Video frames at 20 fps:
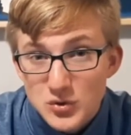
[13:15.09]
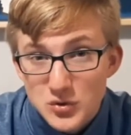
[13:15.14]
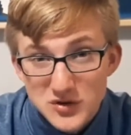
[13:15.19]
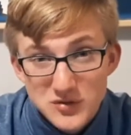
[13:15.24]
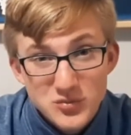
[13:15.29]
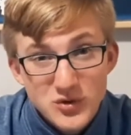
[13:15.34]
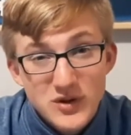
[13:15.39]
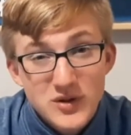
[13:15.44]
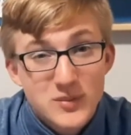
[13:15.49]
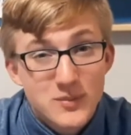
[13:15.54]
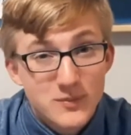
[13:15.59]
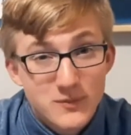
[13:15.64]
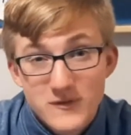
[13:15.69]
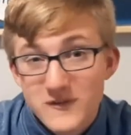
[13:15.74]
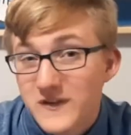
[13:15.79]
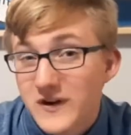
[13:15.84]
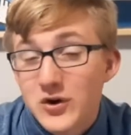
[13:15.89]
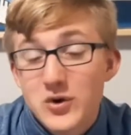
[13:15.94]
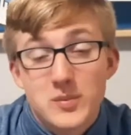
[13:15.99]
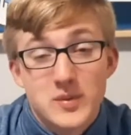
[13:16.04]
it's probably
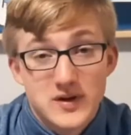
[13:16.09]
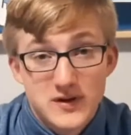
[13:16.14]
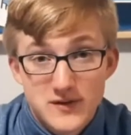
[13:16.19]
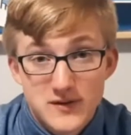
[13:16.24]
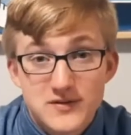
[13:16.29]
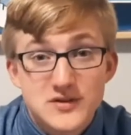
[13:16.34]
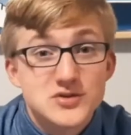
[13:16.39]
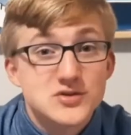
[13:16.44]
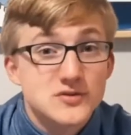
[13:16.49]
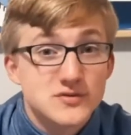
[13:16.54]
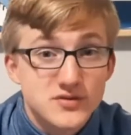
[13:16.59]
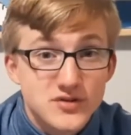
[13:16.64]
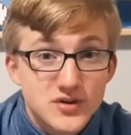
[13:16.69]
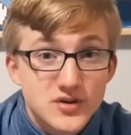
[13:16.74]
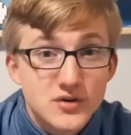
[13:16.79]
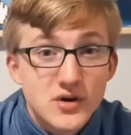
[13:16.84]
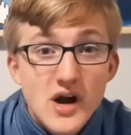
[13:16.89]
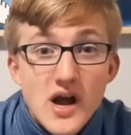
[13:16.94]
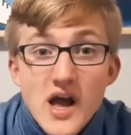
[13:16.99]
very beneficial for you